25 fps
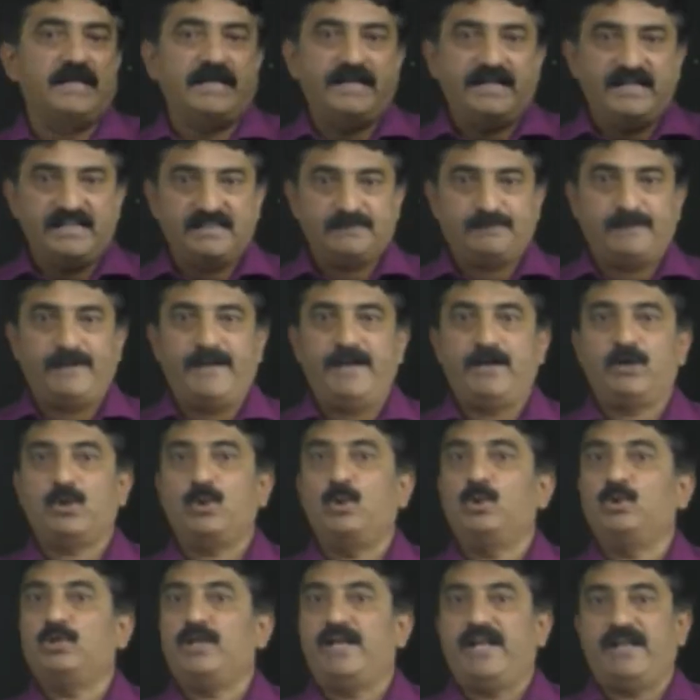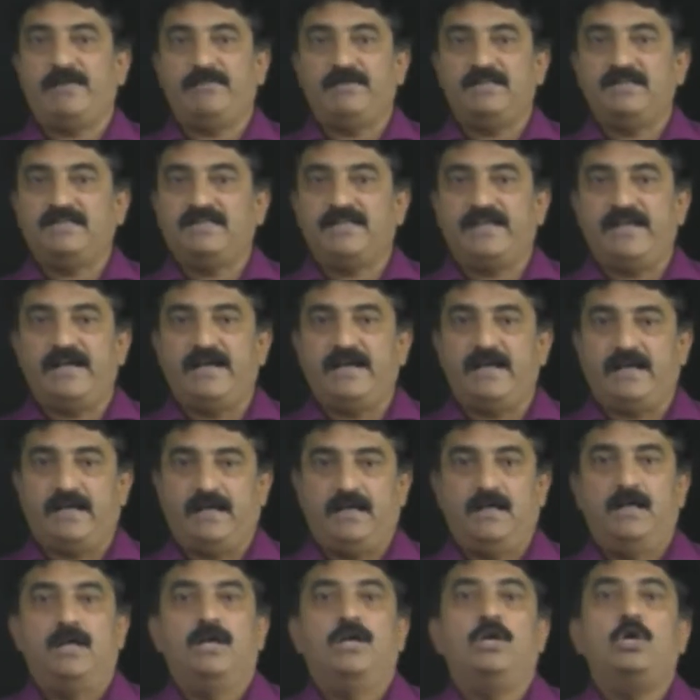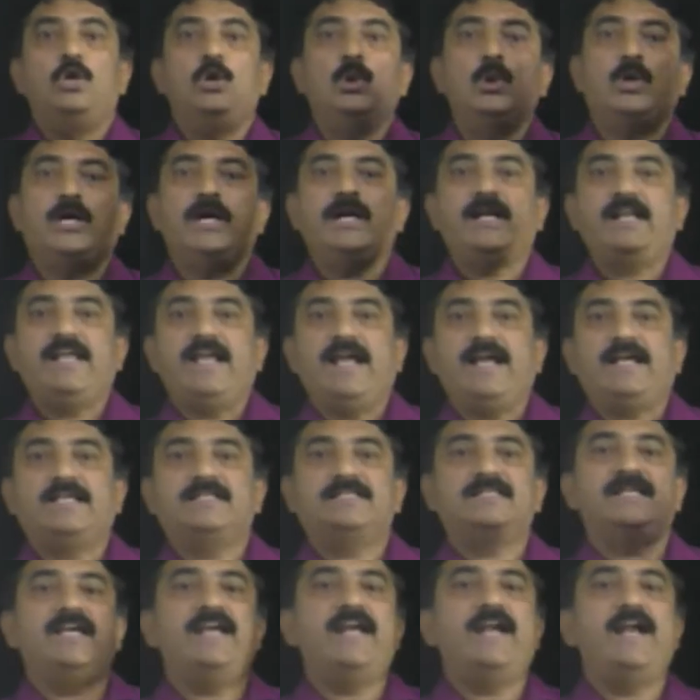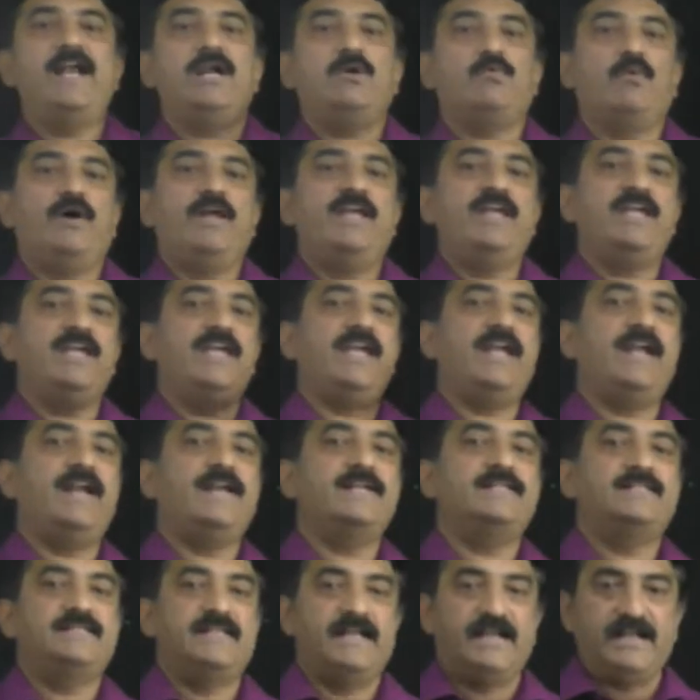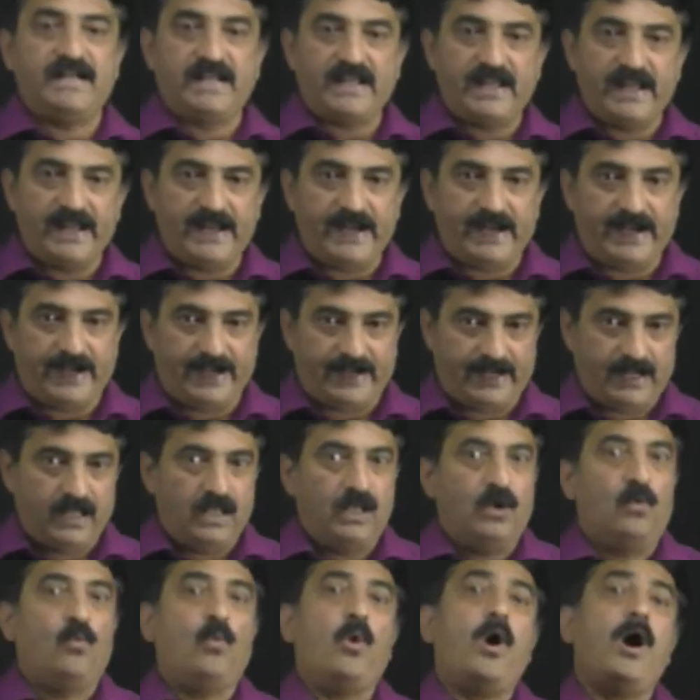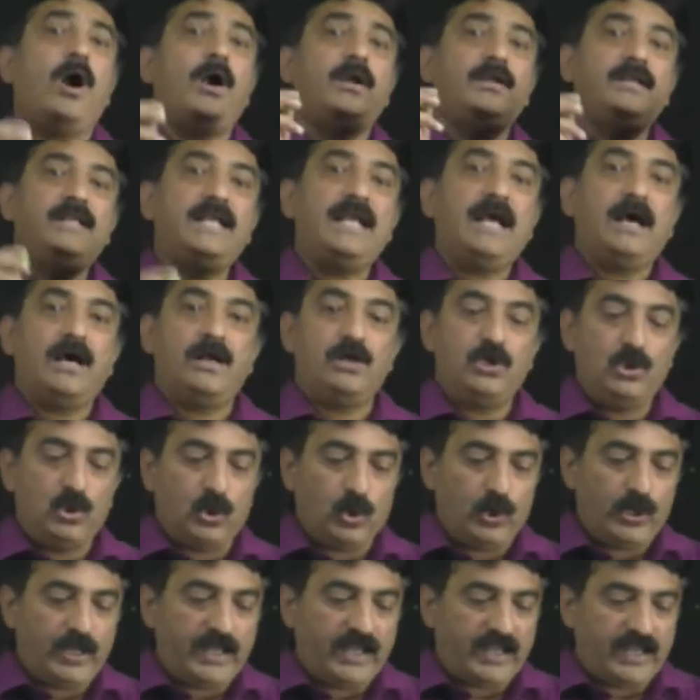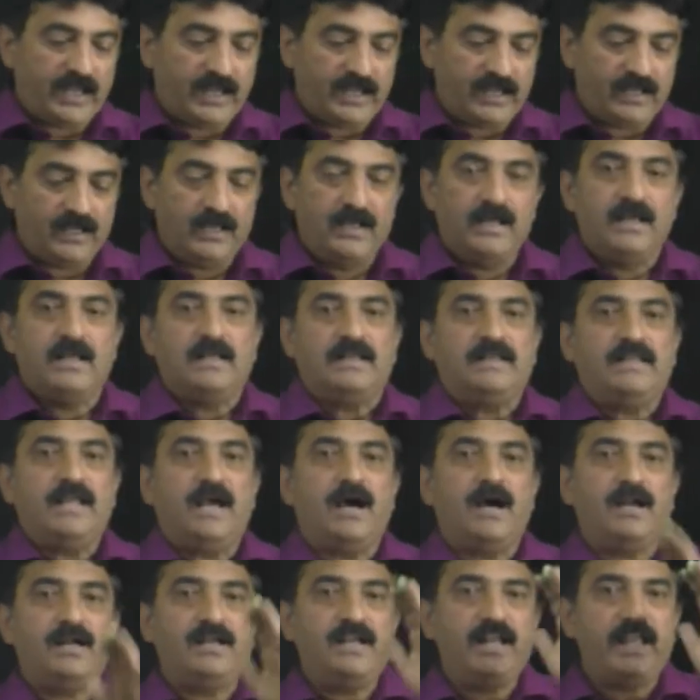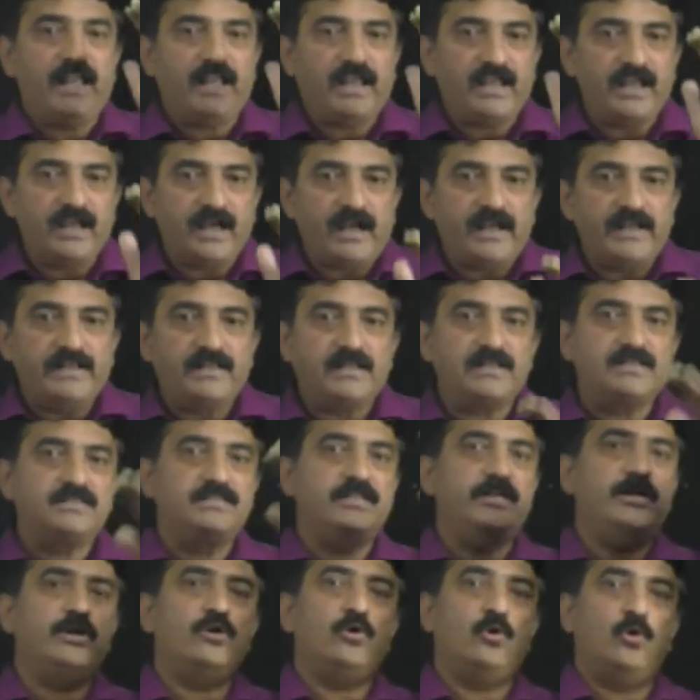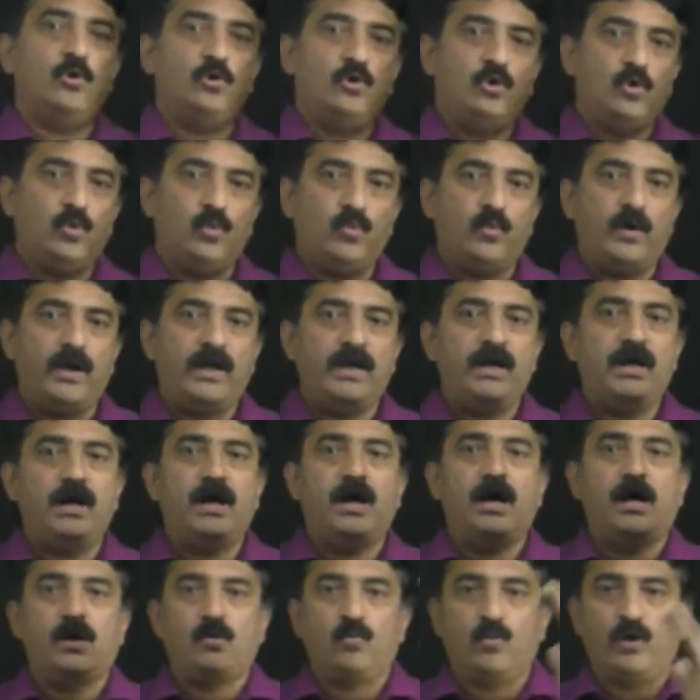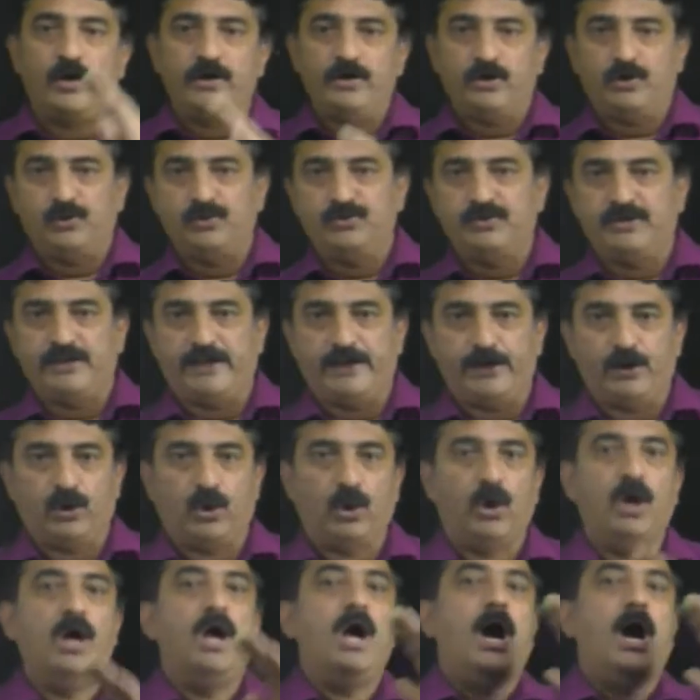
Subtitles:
I display truth tables here. Look at X gate, Y gate, Z gate. What they are doing, they are taking either 0 to 1 or 1 to 0,